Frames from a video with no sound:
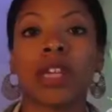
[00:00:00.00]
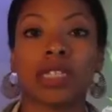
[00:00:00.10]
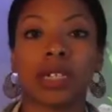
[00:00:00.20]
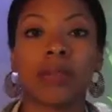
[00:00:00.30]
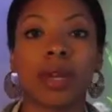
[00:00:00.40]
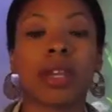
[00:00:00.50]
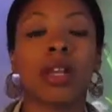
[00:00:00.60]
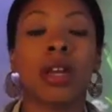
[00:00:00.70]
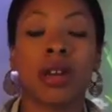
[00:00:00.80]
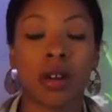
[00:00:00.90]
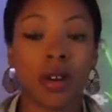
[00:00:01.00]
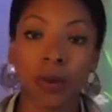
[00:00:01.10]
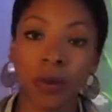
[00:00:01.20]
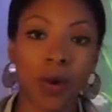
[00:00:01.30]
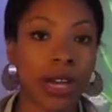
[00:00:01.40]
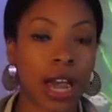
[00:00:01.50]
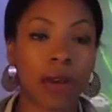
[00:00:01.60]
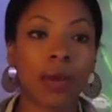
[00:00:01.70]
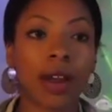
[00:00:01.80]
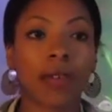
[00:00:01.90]
raised them, and
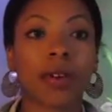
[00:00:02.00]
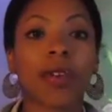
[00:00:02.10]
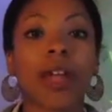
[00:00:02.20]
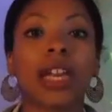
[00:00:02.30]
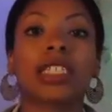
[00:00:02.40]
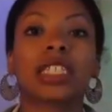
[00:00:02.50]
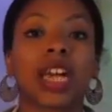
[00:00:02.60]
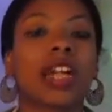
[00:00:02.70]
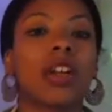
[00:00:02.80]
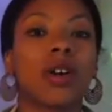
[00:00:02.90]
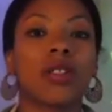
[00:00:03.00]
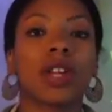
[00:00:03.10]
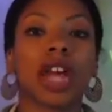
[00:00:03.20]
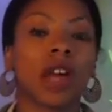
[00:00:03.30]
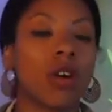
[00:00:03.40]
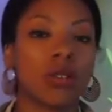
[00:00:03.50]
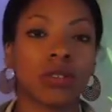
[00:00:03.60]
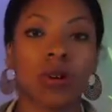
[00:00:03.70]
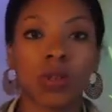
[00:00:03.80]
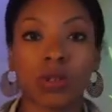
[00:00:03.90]
whatnot, whatever. Next thing I know, they're not
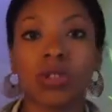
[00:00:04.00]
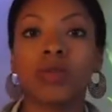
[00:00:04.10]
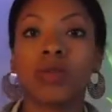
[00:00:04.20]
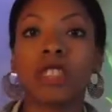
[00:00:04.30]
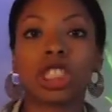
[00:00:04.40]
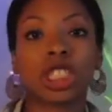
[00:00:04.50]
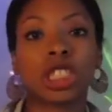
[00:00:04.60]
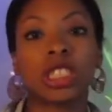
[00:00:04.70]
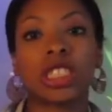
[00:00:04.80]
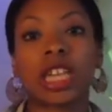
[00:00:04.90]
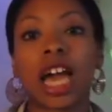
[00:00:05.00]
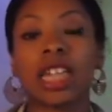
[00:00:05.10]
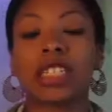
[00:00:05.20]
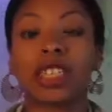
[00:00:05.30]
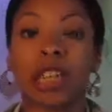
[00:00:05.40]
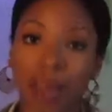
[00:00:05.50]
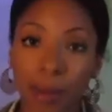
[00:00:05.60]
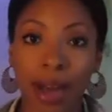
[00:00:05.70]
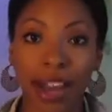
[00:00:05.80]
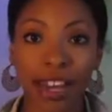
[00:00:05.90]
going through a divorce, and she's the stylist on
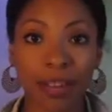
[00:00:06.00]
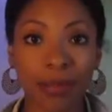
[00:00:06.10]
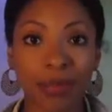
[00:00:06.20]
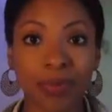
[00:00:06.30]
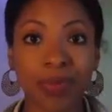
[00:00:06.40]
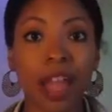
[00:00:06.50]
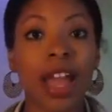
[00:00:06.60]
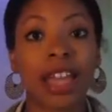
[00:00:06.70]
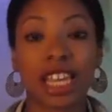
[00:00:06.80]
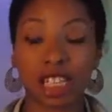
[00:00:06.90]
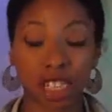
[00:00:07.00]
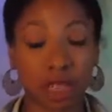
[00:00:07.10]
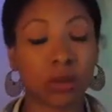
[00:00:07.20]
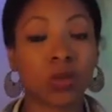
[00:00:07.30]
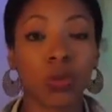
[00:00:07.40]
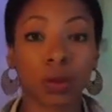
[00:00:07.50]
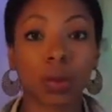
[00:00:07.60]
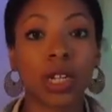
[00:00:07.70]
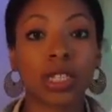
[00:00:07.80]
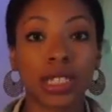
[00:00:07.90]
Empire. Yeah, she was the one
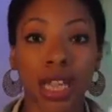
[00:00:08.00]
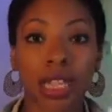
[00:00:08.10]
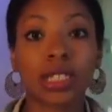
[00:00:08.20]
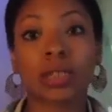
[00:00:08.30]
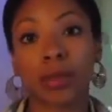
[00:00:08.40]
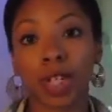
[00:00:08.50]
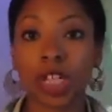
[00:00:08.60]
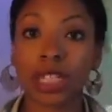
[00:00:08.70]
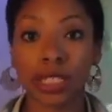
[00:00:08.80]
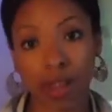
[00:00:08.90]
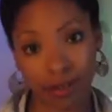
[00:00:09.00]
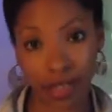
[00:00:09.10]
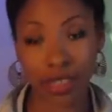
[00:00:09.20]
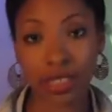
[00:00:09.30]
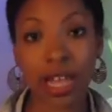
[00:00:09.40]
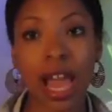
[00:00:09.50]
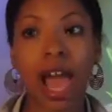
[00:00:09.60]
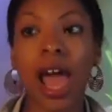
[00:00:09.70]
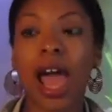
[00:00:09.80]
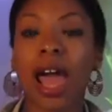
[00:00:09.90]
putting together some of Cookie's outfits,
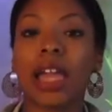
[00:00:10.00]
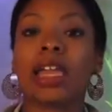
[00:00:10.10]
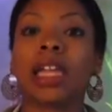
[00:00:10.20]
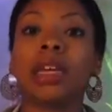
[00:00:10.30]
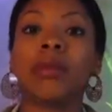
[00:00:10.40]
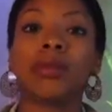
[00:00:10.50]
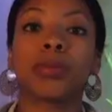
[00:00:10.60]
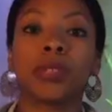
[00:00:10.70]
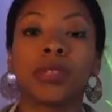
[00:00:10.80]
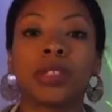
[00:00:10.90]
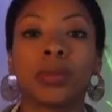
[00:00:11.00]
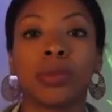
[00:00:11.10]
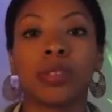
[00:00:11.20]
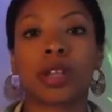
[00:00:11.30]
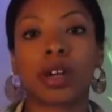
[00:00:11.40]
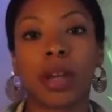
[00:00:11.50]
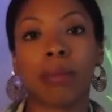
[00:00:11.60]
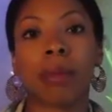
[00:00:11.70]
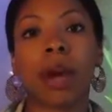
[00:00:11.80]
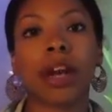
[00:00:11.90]
and he was producing the music on
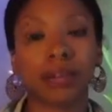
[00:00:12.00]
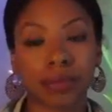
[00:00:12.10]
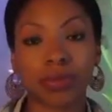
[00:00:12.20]
Empire.